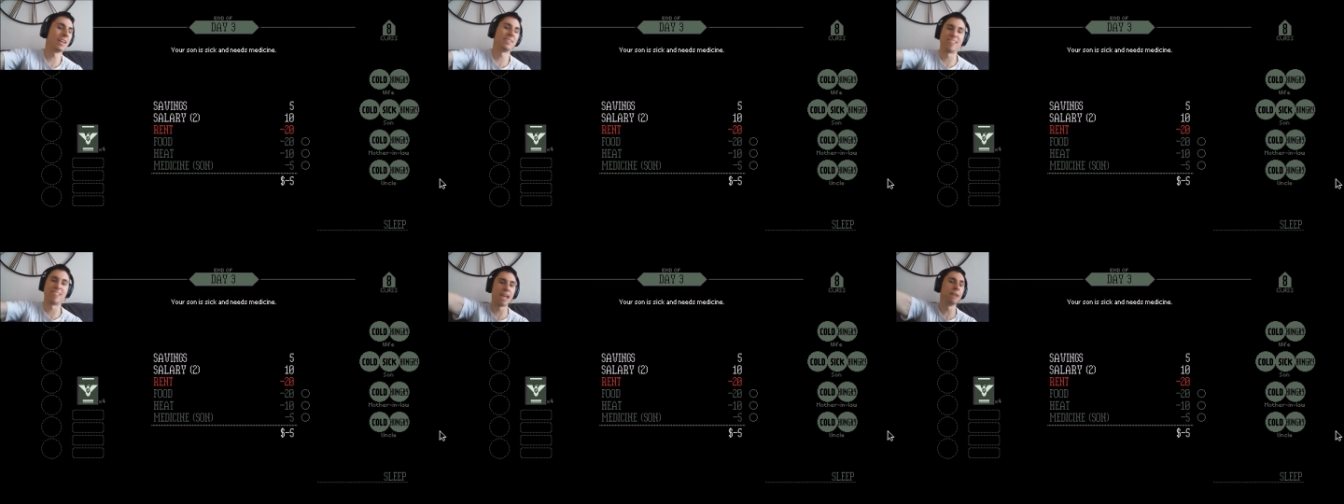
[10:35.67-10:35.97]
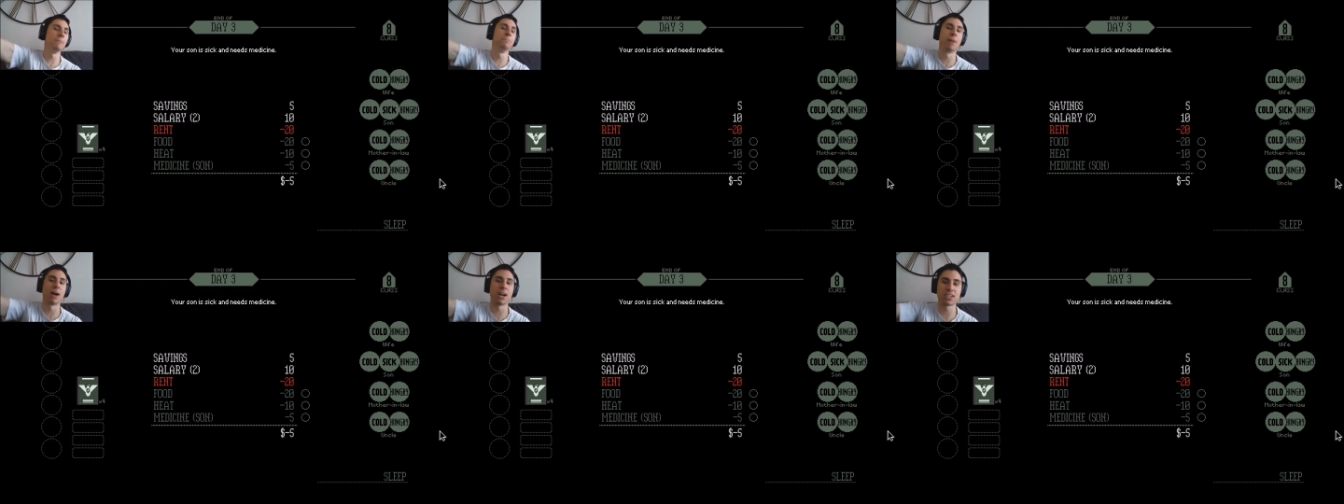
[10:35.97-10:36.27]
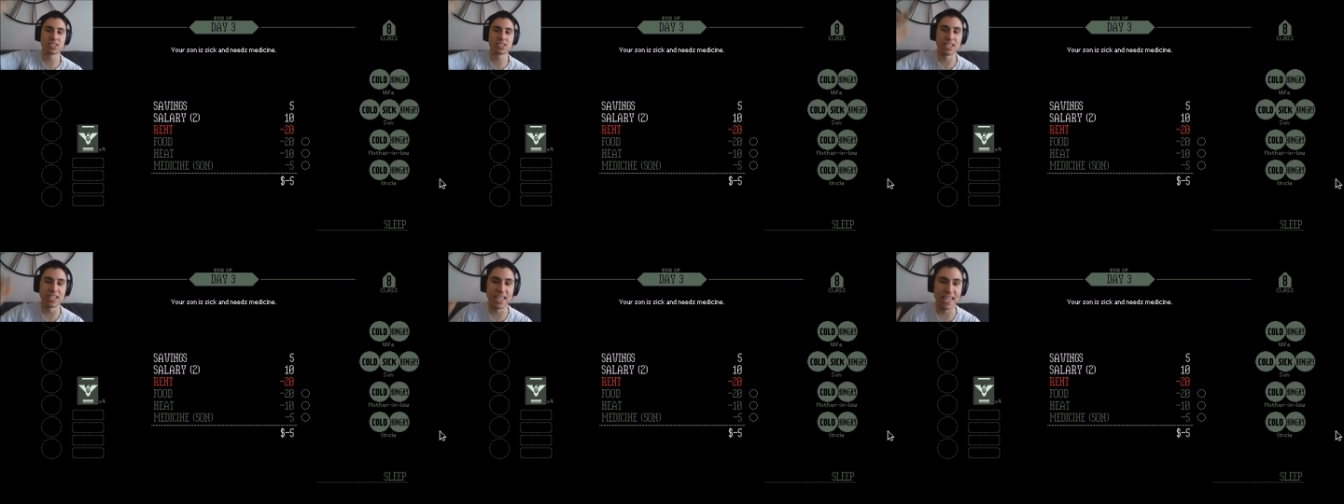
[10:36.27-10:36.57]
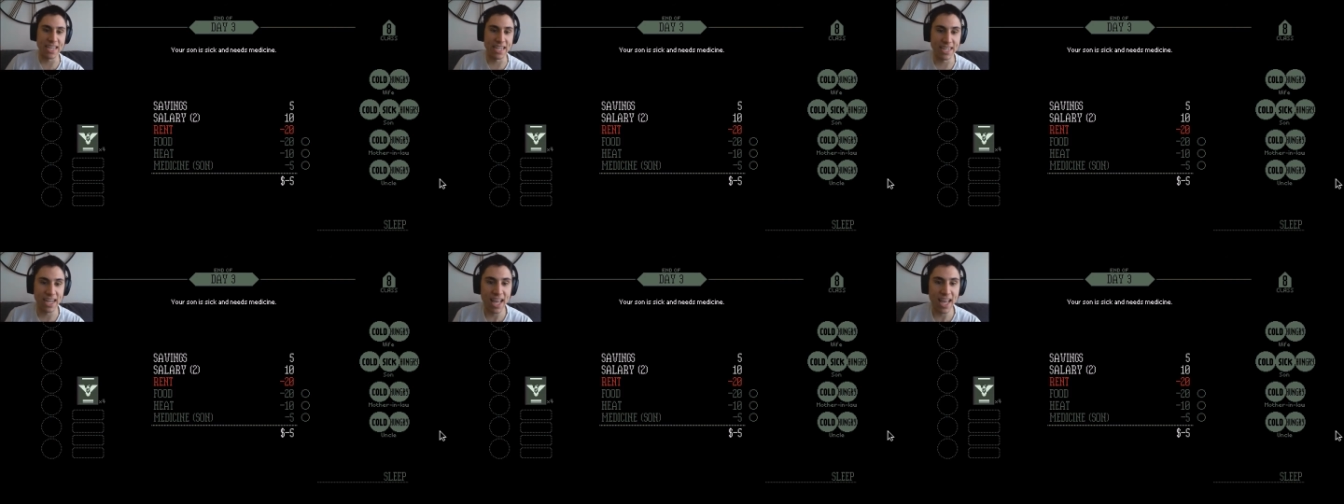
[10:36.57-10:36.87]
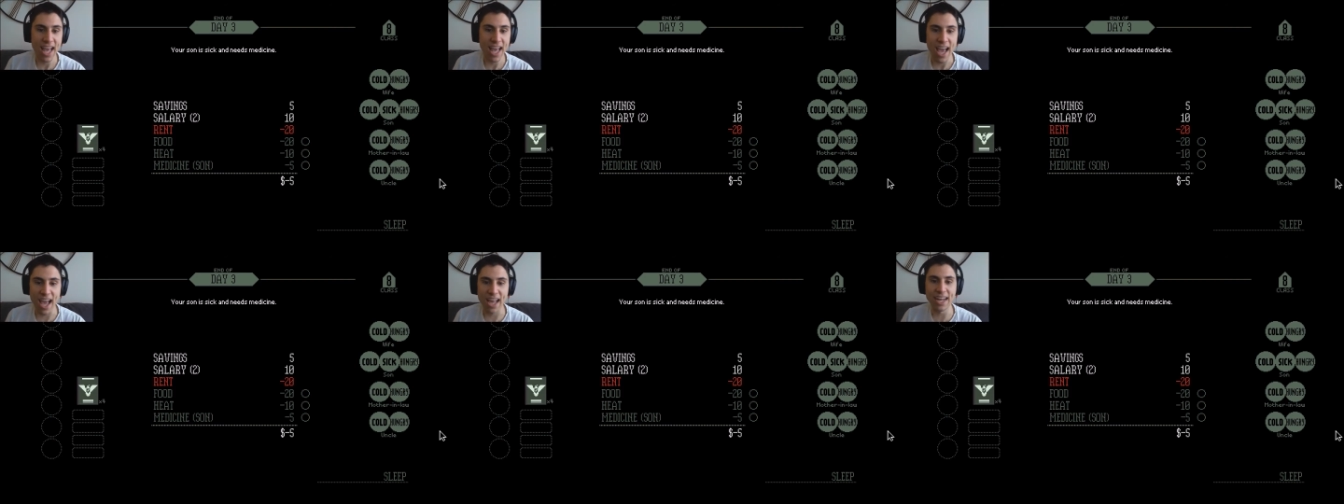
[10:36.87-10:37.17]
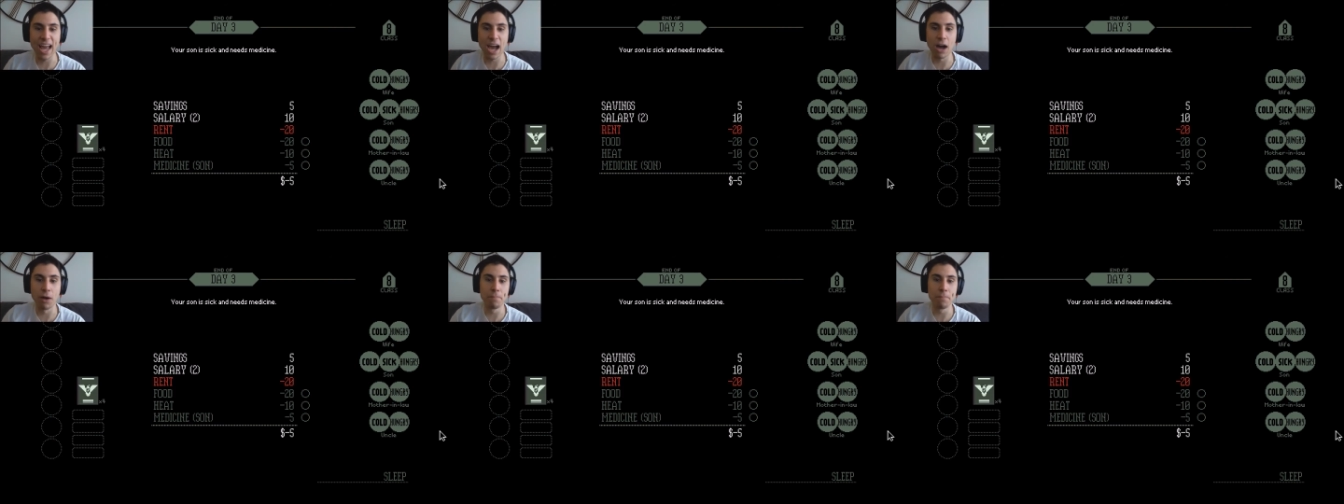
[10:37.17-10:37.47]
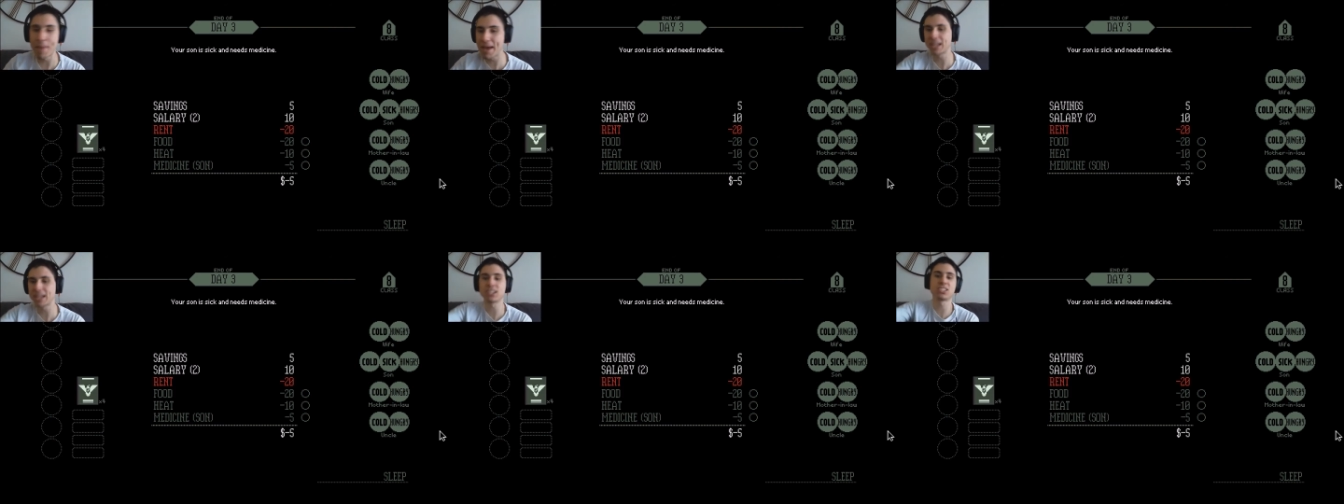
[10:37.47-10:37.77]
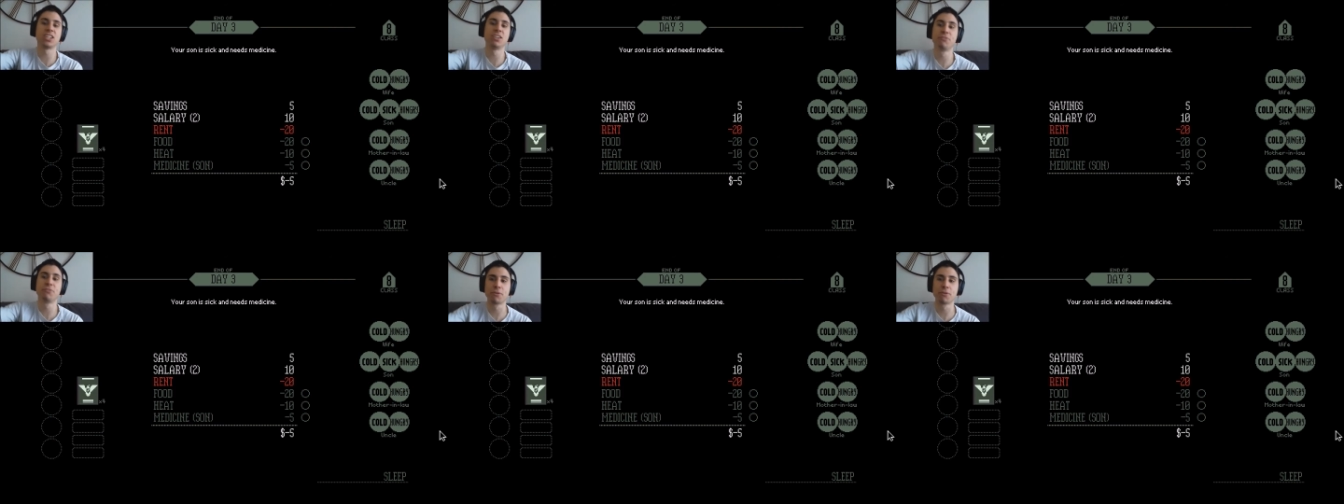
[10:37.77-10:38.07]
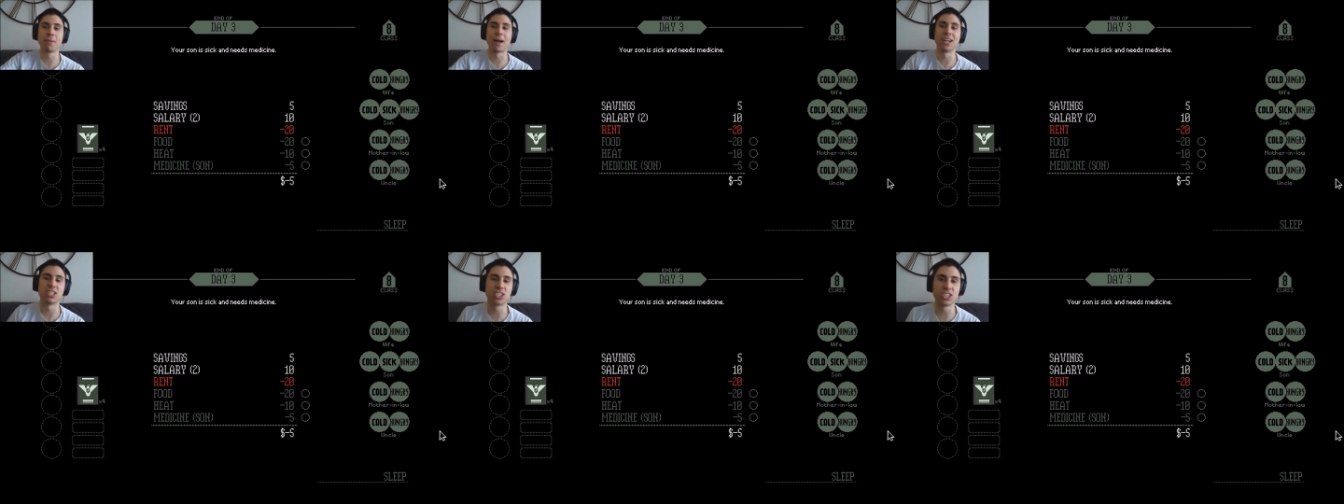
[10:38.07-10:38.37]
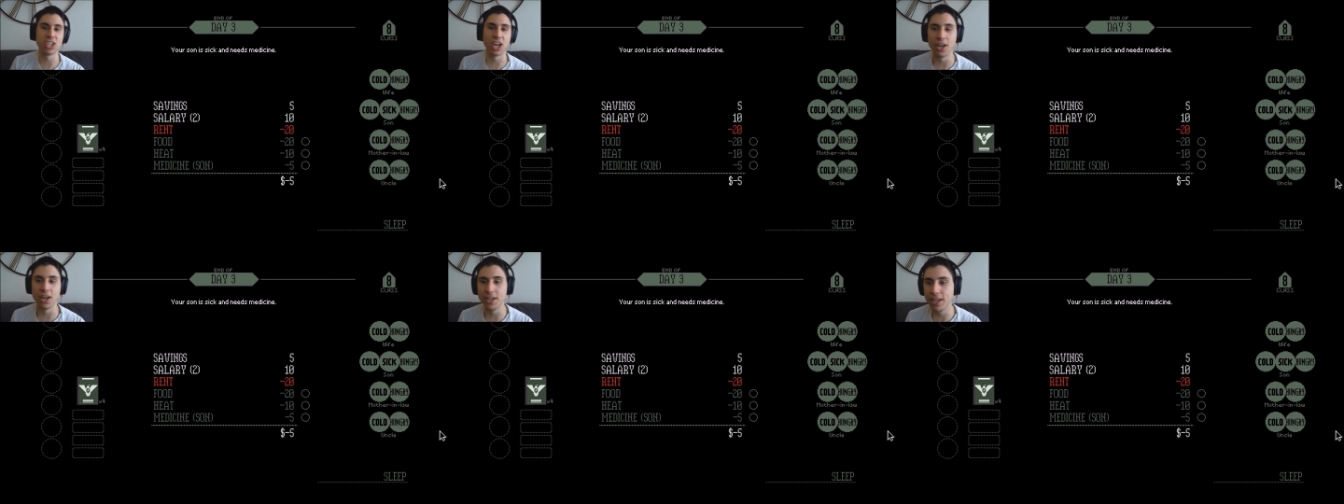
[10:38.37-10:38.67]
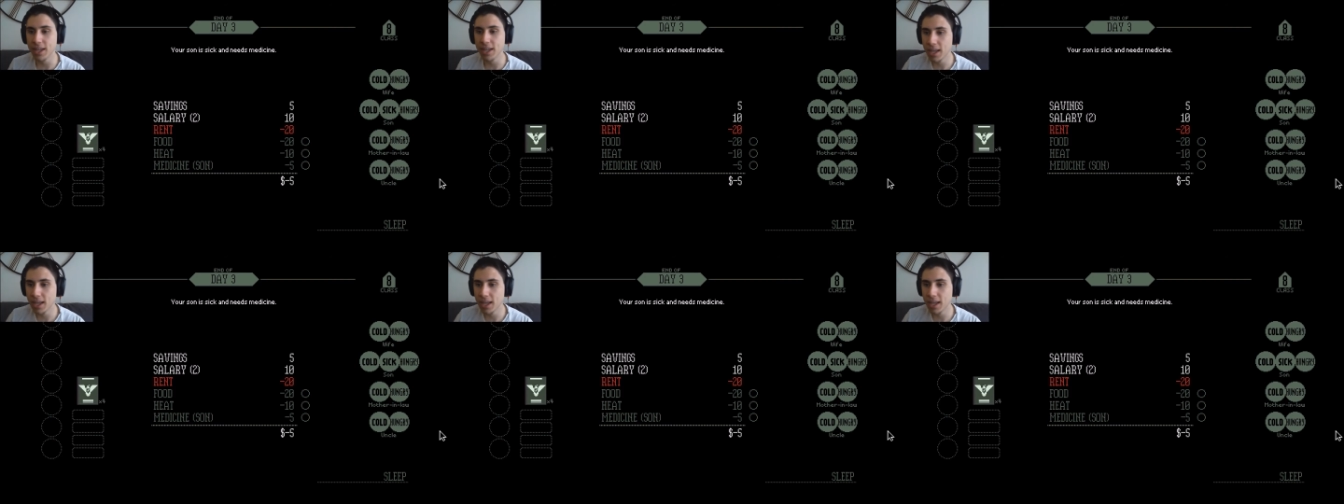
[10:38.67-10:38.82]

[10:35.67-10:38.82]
10 bucks in heat, and now medicine for my son.